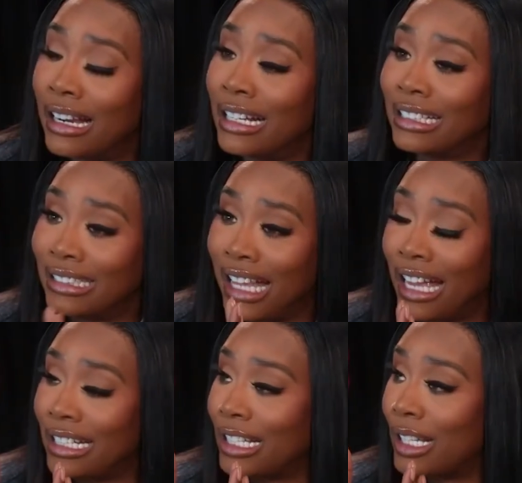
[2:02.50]
family was
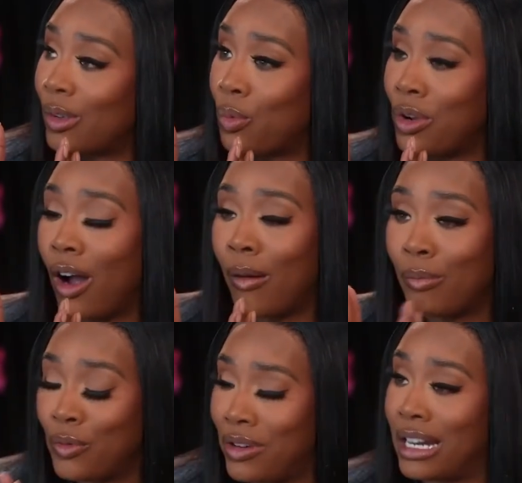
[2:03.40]
tearing apart at
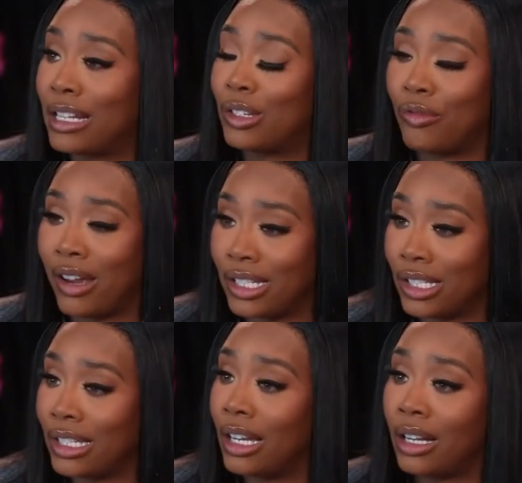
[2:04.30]
every turn.
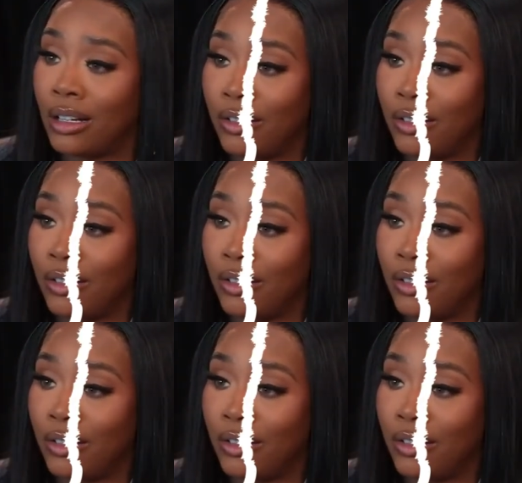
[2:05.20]
Seen